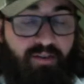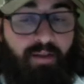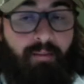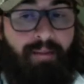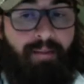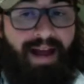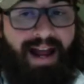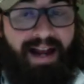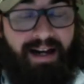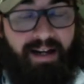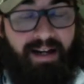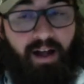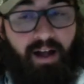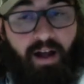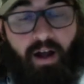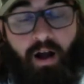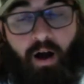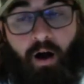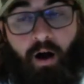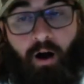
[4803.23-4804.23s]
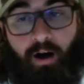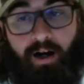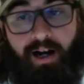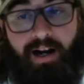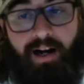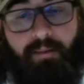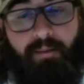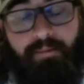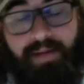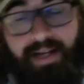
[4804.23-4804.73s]
the bank are
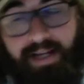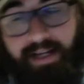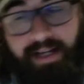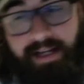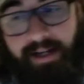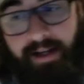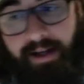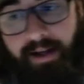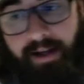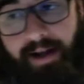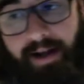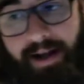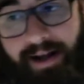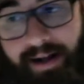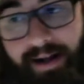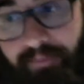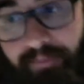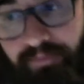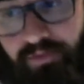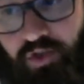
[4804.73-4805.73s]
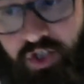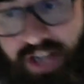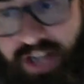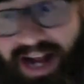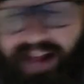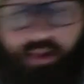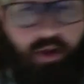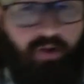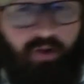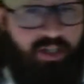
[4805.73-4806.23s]
going to be um,
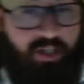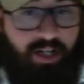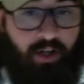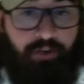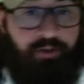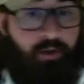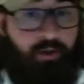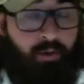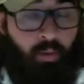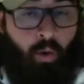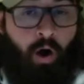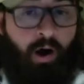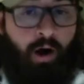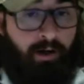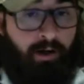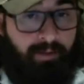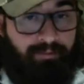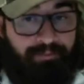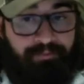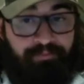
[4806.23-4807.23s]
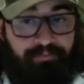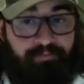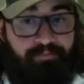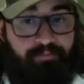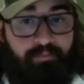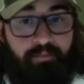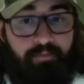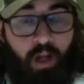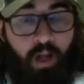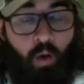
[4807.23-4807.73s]
shallow sheltered water
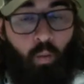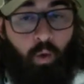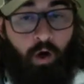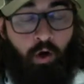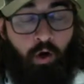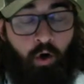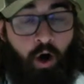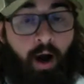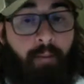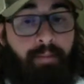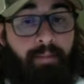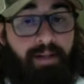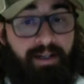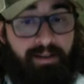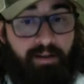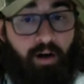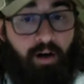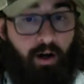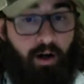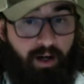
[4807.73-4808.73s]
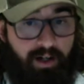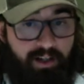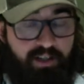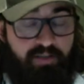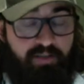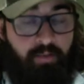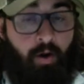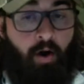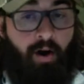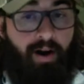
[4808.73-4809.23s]
where crappie are going to
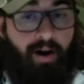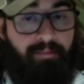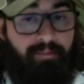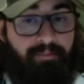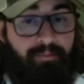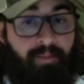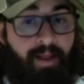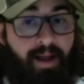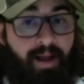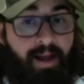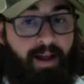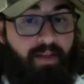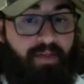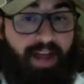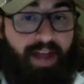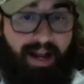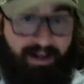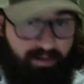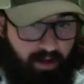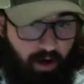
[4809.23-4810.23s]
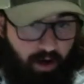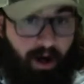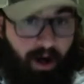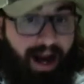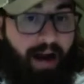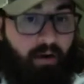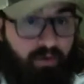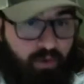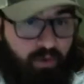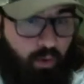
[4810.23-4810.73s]
spawn that are
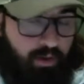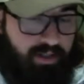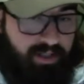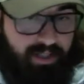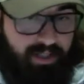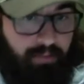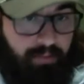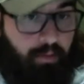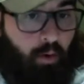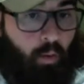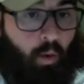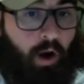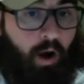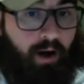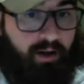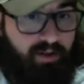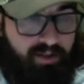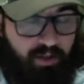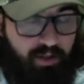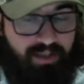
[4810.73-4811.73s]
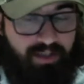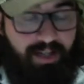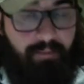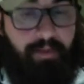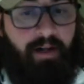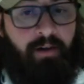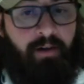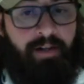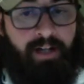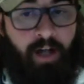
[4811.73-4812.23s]
out towards deeper water so
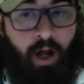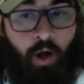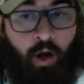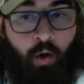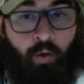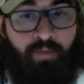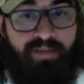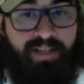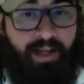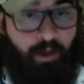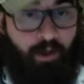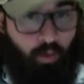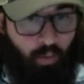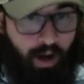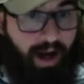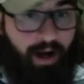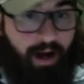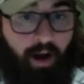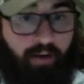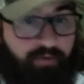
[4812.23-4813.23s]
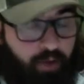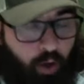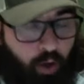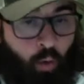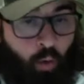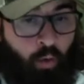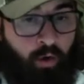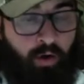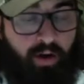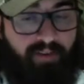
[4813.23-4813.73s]
typically coves that are right off the
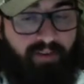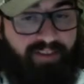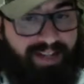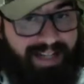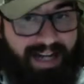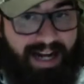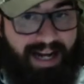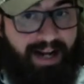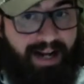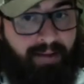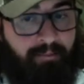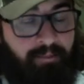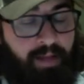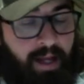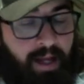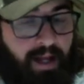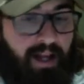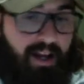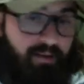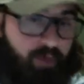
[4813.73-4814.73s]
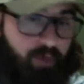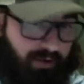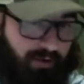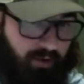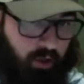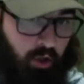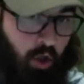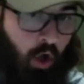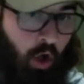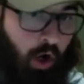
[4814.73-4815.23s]
corner of a dam if you have a
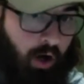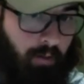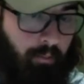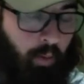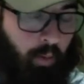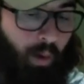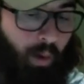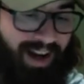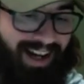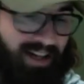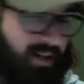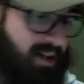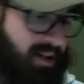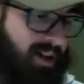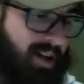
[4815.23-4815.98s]
long point,